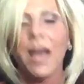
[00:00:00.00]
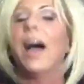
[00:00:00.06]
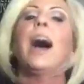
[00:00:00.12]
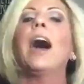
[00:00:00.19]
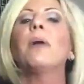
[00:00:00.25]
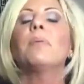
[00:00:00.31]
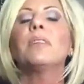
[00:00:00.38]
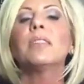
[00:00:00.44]

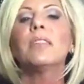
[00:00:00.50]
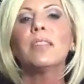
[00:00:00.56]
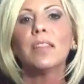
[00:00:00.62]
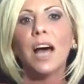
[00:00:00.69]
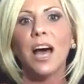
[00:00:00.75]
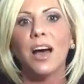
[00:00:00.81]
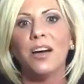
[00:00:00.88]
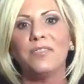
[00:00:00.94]
I would
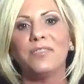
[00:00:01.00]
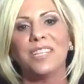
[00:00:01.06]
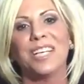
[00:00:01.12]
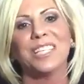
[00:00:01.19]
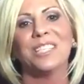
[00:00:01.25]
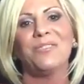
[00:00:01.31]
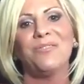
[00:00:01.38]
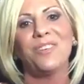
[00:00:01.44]
love to
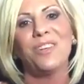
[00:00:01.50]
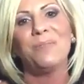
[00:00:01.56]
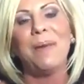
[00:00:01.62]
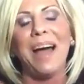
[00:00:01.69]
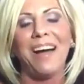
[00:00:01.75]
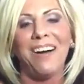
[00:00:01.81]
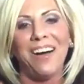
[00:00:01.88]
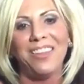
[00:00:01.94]
get some
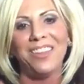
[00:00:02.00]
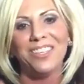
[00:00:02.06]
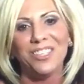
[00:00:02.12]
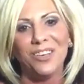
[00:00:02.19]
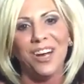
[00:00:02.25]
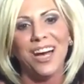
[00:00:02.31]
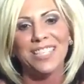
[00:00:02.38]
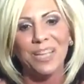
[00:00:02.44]
feedback on this,
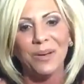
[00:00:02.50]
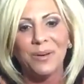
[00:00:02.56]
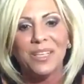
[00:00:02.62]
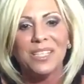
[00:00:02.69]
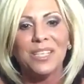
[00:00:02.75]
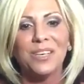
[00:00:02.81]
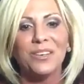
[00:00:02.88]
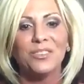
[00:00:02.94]
you guys. I want to
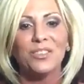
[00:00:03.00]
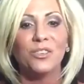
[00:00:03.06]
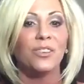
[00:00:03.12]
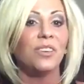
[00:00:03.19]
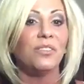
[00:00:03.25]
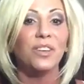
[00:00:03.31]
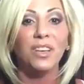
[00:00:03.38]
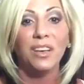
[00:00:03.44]
see you do it.
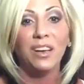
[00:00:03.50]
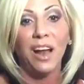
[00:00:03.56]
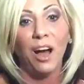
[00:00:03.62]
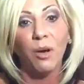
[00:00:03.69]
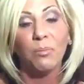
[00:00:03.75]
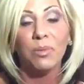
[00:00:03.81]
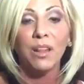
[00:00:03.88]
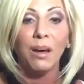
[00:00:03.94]
And if you need
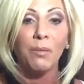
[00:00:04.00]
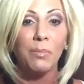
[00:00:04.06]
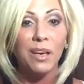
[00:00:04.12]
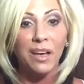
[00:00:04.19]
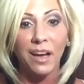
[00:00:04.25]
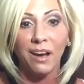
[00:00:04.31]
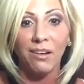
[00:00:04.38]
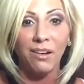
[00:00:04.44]
help, let me
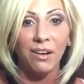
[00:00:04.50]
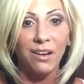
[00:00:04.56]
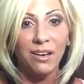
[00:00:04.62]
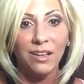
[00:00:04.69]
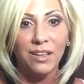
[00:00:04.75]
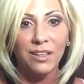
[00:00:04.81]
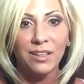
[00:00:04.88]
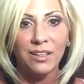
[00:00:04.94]
know.
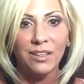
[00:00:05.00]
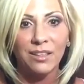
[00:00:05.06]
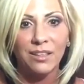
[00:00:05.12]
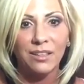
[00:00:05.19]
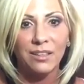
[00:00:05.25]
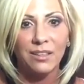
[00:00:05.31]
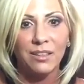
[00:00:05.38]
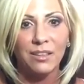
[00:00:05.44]

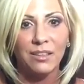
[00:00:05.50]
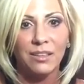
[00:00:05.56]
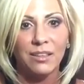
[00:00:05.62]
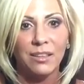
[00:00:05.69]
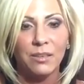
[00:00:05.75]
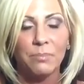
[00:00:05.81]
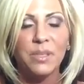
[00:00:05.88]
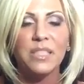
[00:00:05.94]

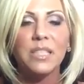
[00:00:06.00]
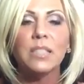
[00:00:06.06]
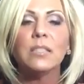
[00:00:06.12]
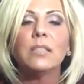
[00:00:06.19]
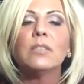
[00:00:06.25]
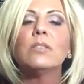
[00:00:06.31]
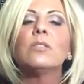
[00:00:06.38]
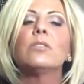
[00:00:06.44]
But this
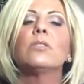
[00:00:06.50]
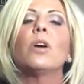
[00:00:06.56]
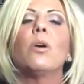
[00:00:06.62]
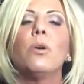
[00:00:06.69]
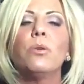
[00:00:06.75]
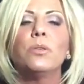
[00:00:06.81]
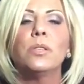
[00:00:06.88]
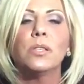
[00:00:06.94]
is
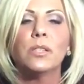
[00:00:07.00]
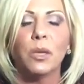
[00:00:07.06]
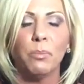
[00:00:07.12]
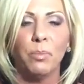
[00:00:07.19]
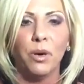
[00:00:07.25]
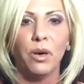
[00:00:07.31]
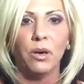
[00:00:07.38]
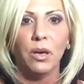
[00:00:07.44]
so
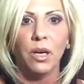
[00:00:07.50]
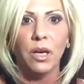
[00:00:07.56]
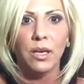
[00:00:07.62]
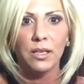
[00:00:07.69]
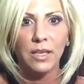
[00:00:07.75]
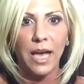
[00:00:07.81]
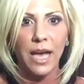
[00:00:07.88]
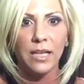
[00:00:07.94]
simple,
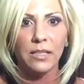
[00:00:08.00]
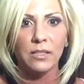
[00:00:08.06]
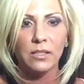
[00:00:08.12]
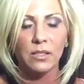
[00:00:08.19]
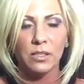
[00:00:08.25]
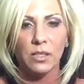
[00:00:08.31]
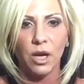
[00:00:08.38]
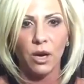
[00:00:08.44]
yet
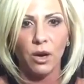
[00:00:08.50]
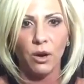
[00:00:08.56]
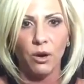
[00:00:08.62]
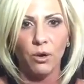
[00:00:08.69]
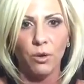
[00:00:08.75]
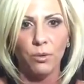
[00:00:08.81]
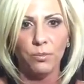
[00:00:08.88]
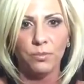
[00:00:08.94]

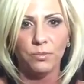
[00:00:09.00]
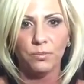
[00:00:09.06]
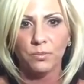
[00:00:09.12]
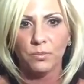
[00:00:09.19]
so